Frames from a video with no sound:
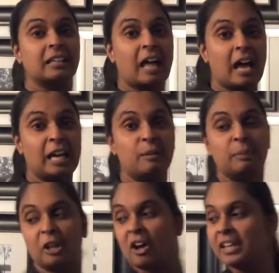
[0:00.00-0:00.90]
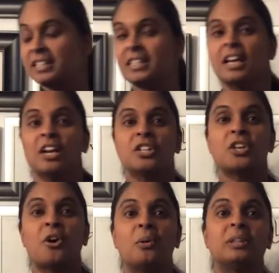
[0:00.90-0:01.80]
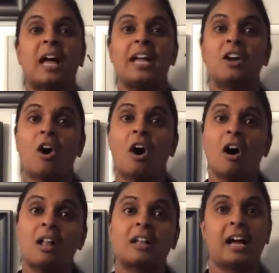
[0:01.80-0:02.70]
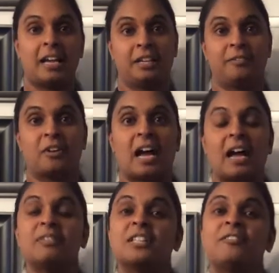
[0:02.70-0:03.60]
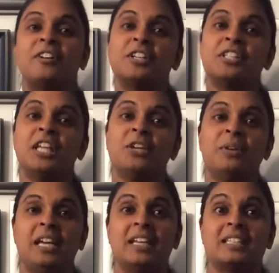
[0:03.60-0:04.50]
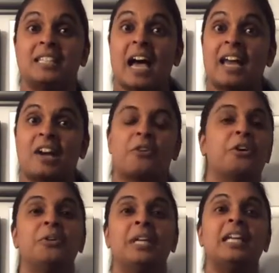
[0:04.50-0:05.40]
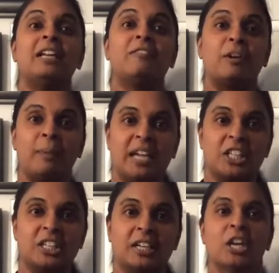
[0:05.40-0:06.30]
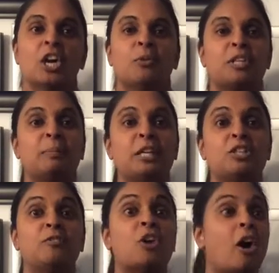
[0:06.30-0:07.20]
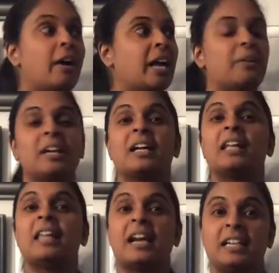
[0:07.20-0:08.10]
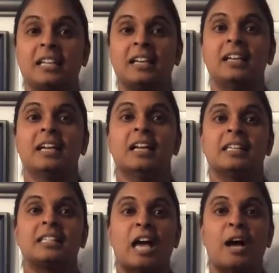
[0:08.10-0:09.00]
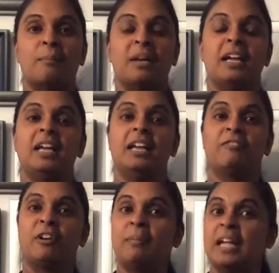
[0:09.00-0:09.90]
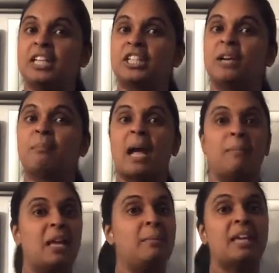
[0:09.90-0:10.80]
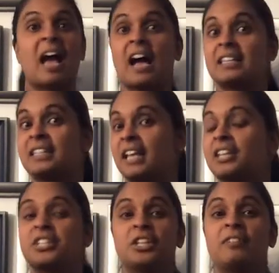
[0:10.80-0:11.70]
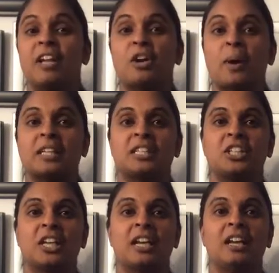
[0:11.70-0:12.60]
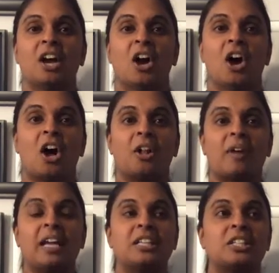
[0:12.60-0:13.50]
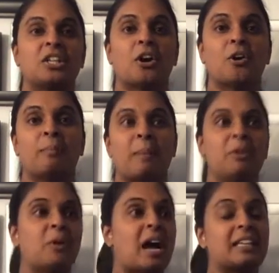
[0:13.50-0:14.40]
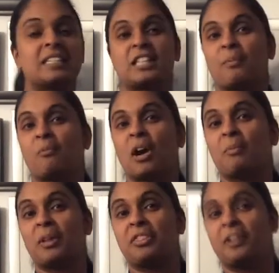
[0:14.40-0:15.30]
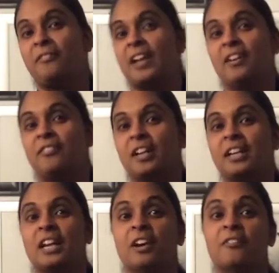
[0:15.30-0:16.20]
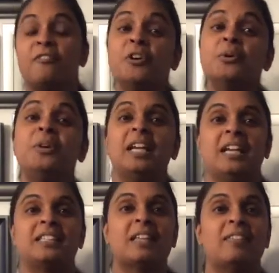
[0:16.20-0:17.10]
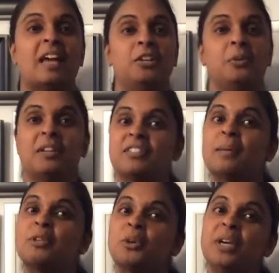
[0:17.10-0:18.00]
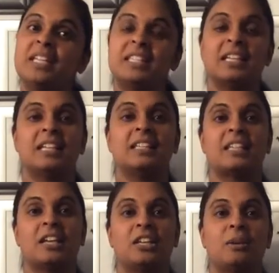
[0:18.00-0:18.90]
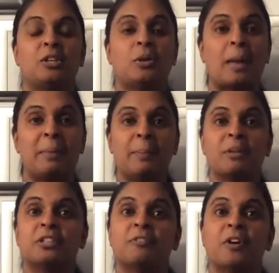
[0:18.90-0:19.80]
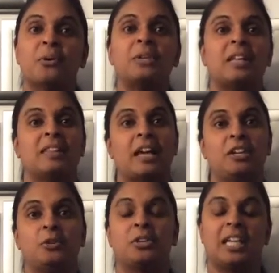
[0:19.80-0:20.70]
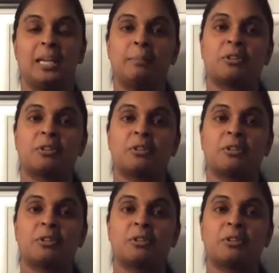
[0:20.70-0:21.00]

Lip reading: line plots. So like all kind of graphs, the first thing you need is data, or you need information, which means you've gone out and collected some information by maybe asking a survey question. All right, so maybe you asked someone what their favorite food is, and then you give some choices and you get people to vote, and then you keep